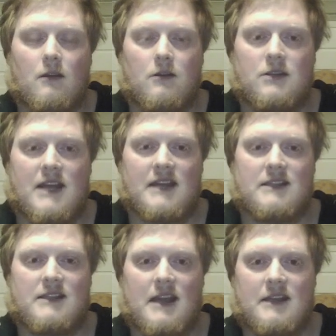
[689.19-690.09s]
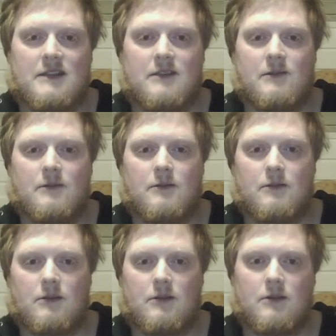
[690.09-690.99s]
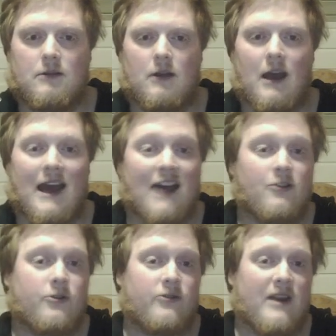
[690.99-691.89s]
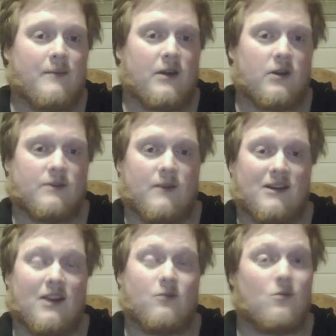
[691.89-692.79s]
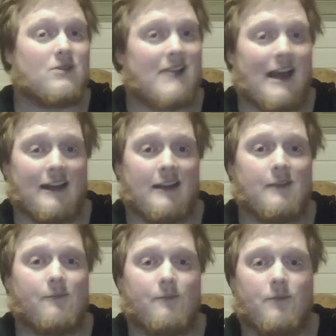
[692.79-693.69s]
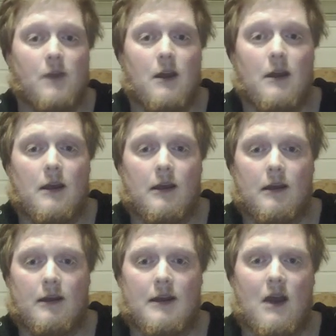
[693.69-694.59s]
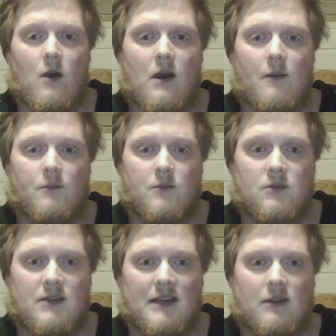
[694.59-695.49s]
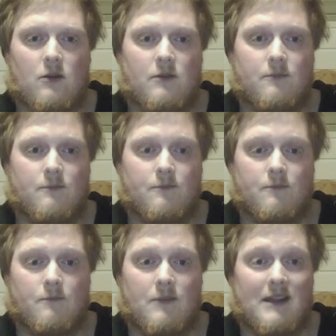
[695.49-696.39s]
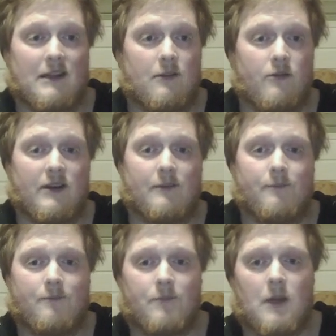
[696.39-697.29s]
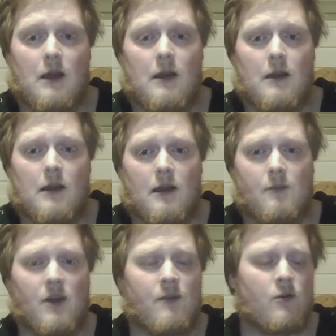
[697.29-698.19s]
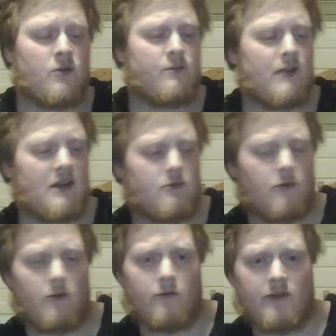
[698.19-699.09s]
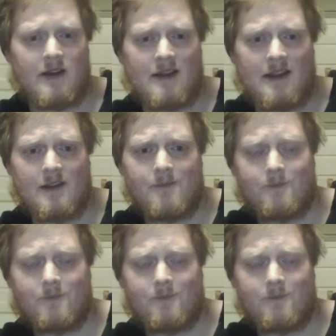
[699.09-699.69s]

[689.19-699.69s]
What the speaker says: Takes. I had to trade because my knight was hanging, and now I'm taking on e3. And my opponent played a really